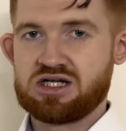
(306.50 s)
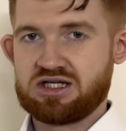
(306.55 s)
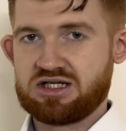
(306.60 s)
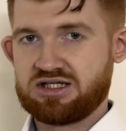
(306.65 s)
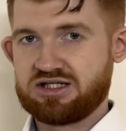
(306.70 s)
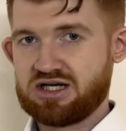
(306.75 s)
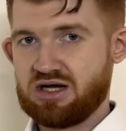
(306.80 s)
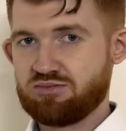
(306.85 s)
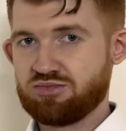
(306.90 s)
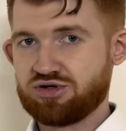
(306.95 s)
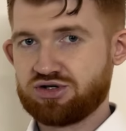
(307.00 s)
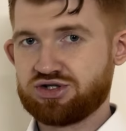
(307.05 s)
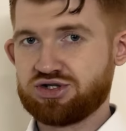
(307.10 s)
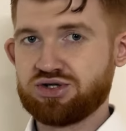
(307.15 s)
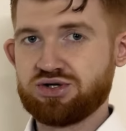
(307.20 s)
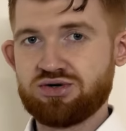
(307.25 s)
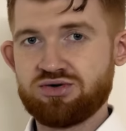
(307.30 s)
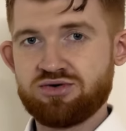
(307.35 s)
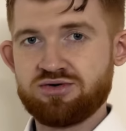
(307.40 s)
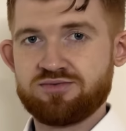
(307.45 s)
Number
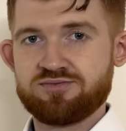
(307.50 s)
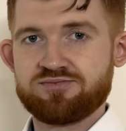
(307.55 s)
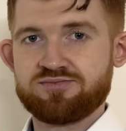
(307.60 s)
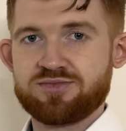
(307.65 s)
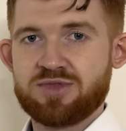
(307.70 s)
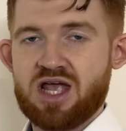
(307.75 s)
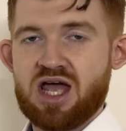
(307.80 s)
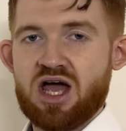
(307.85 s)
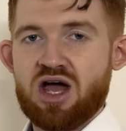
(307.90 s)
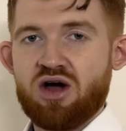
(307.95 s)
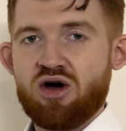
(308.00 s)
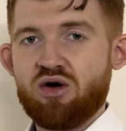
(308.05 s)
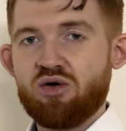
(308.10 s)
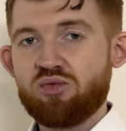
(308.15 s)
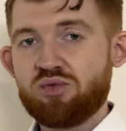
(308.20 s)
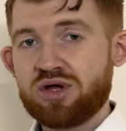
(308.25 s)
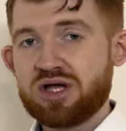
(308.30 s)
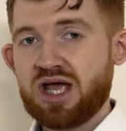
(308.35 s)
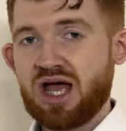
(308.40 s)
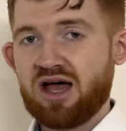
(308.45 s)
2,
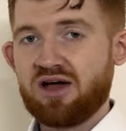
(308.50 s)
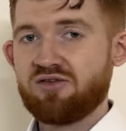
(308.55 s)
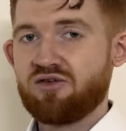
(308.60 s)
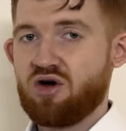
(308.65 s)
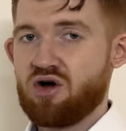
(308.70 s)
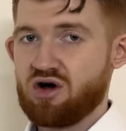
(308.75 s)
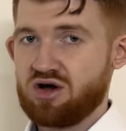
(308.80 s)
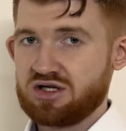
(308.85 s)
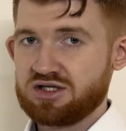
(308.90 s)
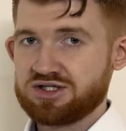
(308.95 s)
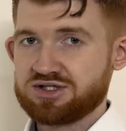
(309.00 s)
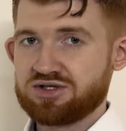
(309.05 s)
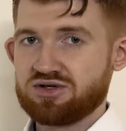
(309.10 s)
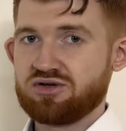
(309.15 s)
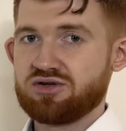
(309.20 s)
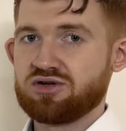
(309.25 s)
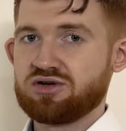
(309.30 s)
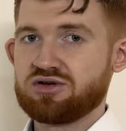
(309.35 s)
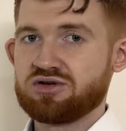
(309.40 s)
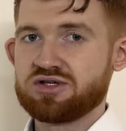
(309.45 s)
we have also
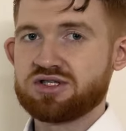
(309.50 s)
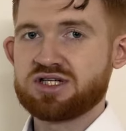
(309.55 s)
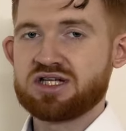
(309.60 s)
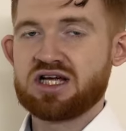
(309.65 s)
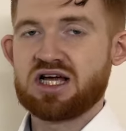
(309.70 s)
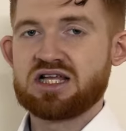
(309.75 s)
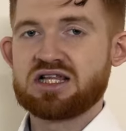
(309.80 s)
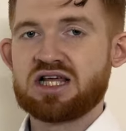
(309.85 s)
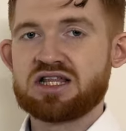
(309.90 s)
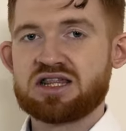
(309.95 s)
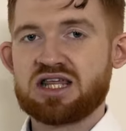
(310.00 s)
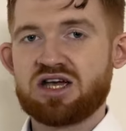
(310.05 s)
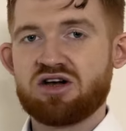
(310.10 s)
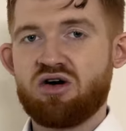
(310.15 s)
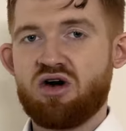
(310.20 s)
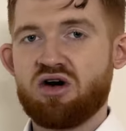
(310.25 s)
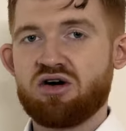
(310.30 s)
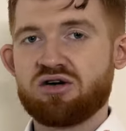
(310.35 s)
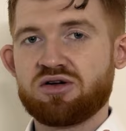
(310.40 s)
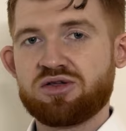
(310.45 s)
learned that there
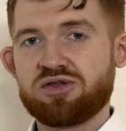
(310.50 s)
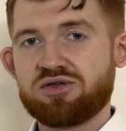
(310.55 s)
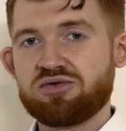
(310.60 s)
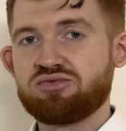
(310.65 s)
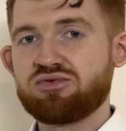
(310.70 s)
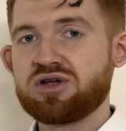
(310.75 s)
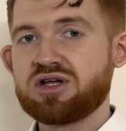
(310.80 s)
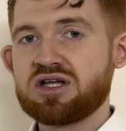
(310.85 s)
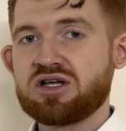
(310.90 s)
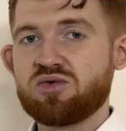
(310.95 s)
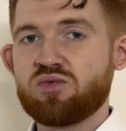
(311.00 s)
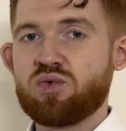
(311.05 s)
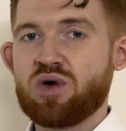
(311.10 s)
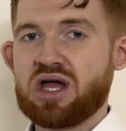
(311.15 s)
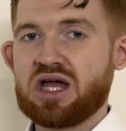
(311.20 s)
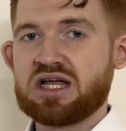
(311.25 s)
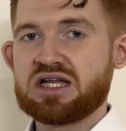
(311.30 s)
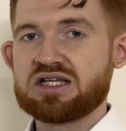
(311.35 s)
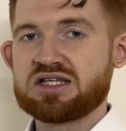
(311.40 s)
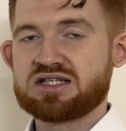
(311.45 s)
are 3
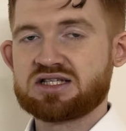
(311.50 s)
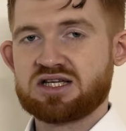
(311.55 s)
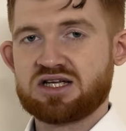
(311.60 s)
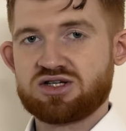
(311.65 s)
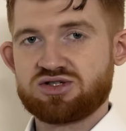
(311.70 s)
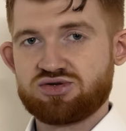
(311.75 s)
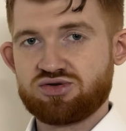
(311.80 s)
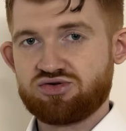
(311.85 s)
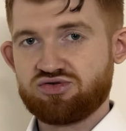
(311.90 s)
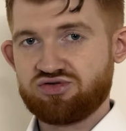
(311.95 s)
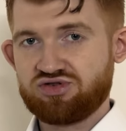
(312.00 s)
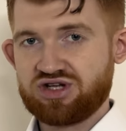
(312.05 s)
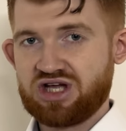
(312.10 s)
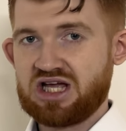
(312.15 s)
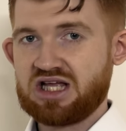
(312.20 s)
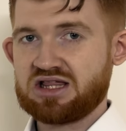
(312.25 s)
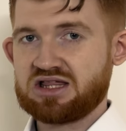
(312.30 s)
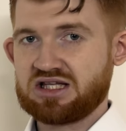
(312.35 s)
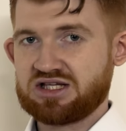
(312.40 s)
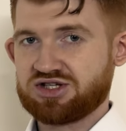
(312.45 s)
ways to
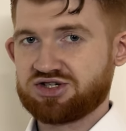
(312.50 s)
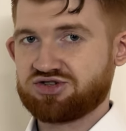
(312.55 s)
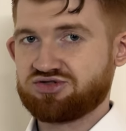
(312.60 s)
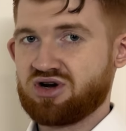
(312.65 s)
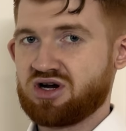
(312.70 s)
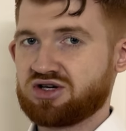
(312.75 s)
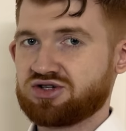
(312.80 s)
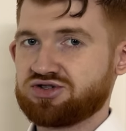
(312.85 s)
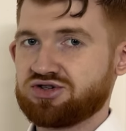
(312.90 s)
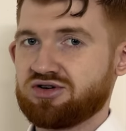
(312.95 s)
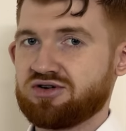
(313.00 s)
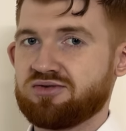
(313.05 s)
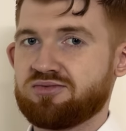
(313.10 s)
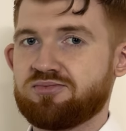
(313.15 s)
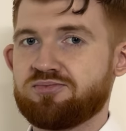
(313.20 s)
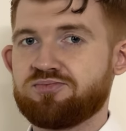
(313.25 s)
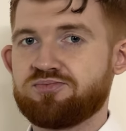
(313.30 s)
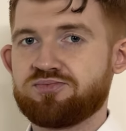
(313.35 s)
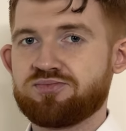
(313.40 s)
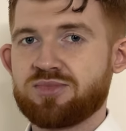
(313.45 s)
create this structure.
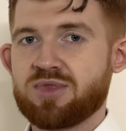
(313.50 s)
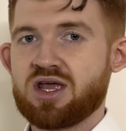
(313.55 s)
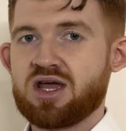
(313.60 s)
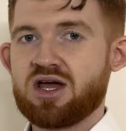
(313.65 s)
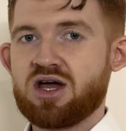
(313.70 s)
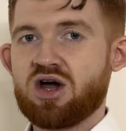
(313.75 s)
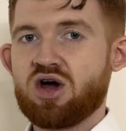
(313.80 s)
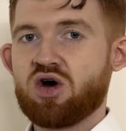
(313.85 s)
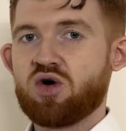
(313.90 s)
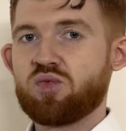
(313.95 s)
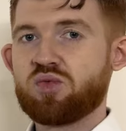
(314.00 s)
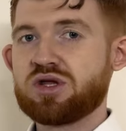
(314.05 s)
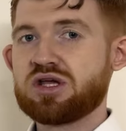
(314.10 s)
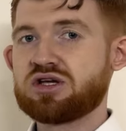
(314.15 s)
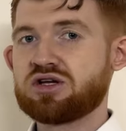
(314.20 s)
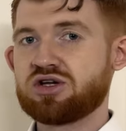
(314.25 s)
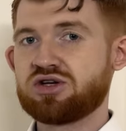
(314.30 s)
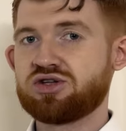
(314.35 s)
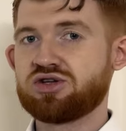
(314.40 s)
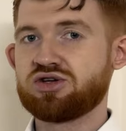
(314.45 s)
We
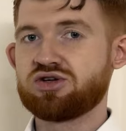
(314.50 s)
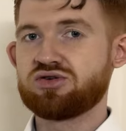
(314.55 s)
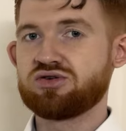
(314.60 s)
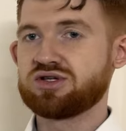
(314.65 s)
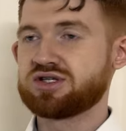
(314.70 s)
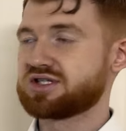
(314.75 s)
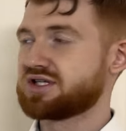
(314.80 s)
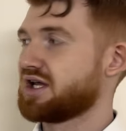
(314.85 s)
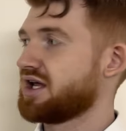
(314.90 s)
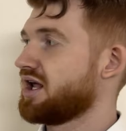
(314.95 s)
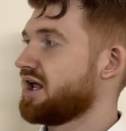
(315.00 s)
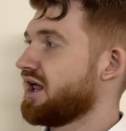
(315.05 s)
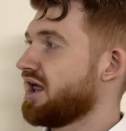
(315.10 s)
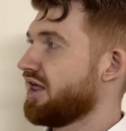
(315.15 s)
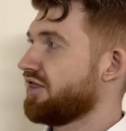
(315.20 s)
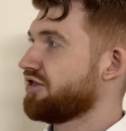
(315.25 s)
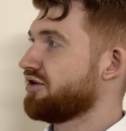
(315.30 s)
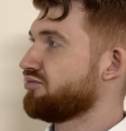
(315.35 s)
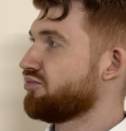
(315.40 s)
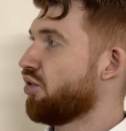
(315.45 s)
could use
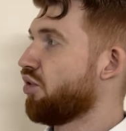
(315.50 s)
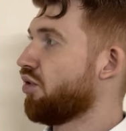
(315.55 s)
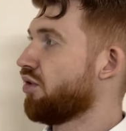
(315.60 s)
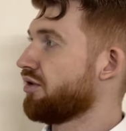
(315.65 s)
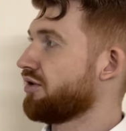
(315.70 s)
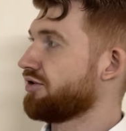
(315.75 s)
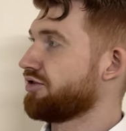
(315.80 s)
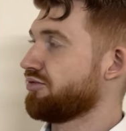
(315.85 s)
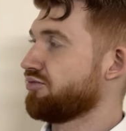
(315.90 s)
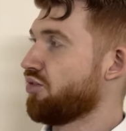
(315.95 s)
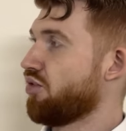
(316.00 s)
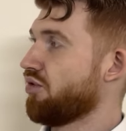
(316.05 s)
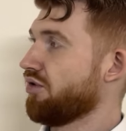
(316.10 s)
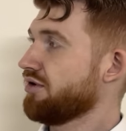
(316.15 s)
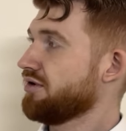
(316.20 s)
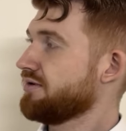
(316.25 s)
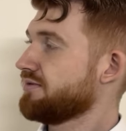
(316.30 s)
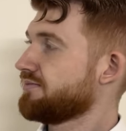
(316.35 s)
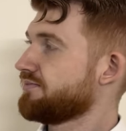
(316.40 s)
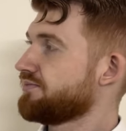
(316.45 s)
the more,
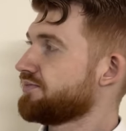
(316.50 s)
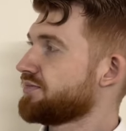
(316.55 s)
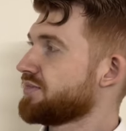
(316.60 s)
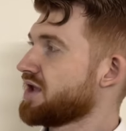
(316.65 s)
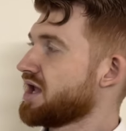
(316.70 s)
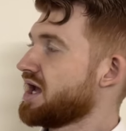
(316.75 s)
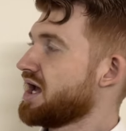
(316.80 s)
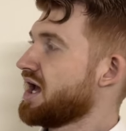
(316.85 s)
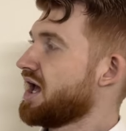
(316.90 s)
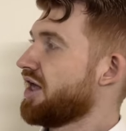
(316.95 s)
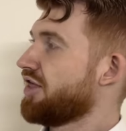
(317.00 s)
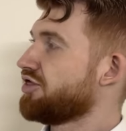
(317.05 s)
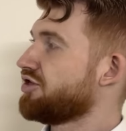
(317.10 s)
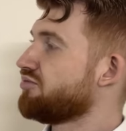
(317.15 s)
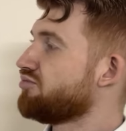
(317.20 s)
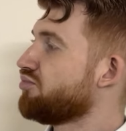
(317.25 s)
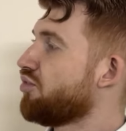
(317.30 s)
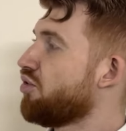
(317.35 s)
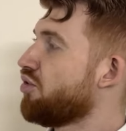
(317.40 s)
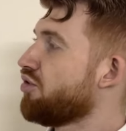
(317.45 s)
the
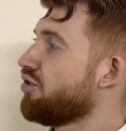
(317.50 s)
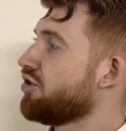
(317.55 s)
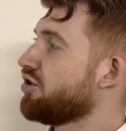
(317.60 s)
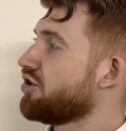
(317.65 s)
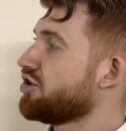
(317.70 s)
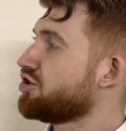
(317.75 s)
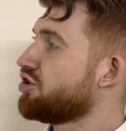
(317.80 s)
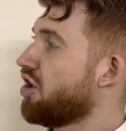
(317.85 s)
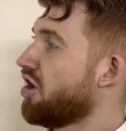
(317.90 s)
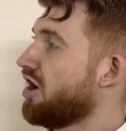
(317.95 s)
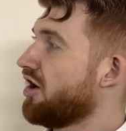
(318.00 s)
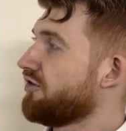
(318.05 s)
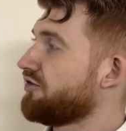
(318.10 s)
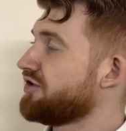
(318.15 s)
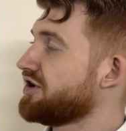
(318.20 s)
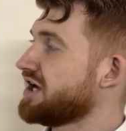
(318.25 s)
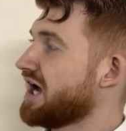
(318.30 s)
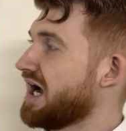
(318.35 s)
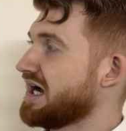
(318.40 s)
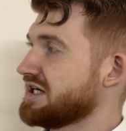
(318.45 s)
more
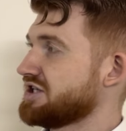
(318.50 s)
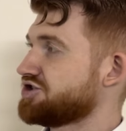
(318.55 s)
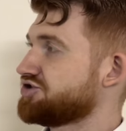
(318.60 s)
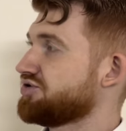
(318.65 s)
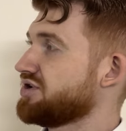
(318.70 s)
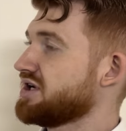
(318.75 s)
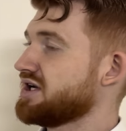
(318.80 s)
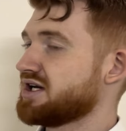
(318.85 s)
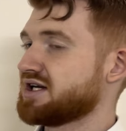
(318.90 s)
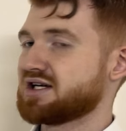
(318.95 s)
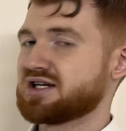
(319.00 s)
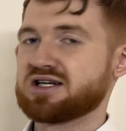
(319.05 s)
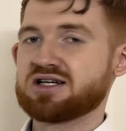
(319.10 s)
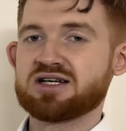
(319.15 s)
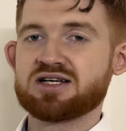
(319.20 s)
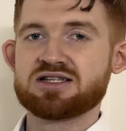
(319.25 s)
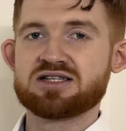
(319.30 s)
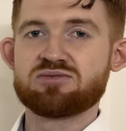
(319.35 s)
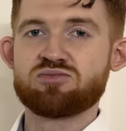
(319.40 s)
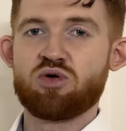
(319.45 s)
coffee I drink,
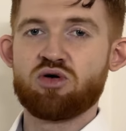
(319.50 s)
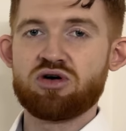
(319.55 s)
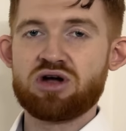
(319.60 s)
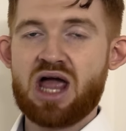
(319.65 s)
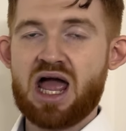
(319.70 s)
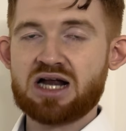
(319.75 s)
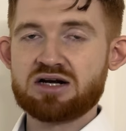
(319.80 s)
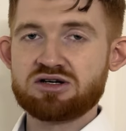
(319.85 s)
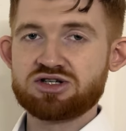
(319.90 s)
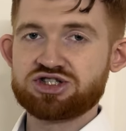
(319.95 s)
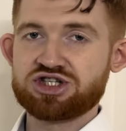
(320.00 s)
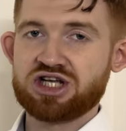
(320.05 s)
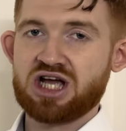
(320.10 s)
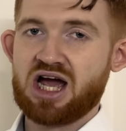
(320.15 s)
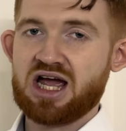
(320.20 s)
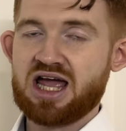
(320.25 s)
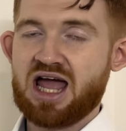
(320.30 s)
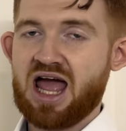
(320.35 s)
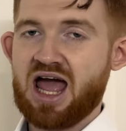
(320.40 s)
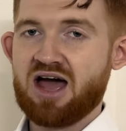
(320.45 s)
the more energy I
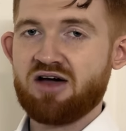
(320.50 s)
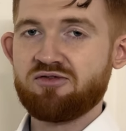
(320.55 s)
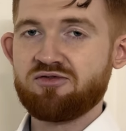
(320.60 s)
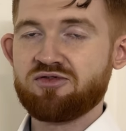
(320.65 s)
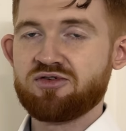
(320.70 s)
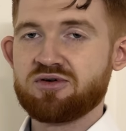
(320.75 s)
have.